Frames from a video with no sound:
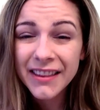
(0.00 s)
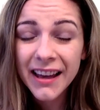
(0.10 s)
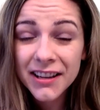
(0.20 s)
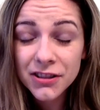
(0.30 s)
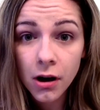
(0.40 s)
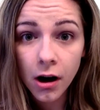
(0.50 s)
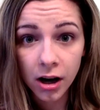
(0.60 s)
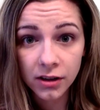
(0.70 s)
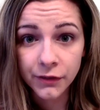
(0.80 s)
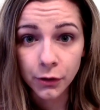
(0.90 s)
that is
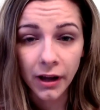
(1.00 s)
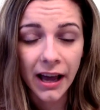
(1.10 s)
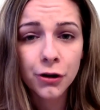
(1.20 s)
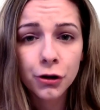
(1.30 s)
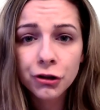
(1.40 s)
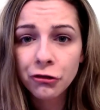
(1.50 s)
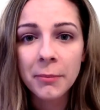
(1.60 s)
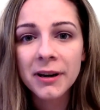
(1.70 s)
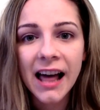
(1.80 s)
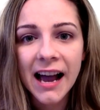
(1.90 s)
awful and could
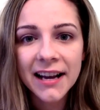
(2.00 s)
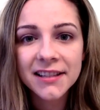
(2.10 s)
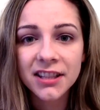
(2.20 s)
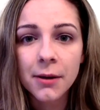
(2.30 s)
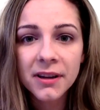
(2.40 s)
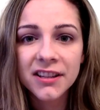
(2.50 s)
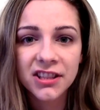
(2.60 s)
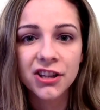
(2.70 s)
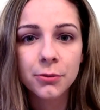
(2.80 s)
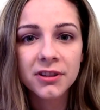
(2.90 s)
criminalize some
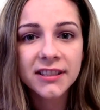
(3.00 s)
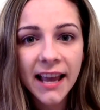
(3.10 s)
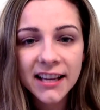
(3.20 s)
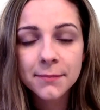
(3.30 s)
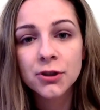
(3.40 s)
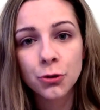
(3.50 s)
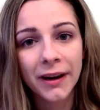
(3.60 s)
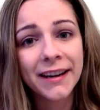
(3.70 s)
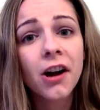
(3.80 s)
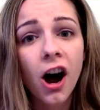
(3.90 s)
consensual sex
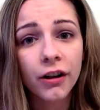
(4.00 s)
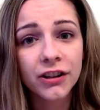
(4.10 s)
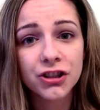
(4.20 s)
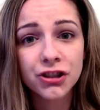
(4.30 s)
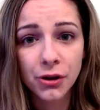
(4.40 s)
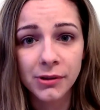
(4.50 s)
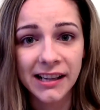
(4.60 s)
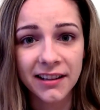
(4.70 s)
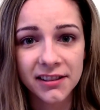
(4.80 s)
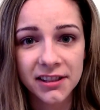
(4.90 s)
between college
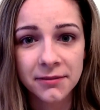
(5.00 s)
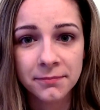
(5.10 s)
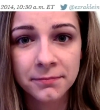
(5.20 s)
students.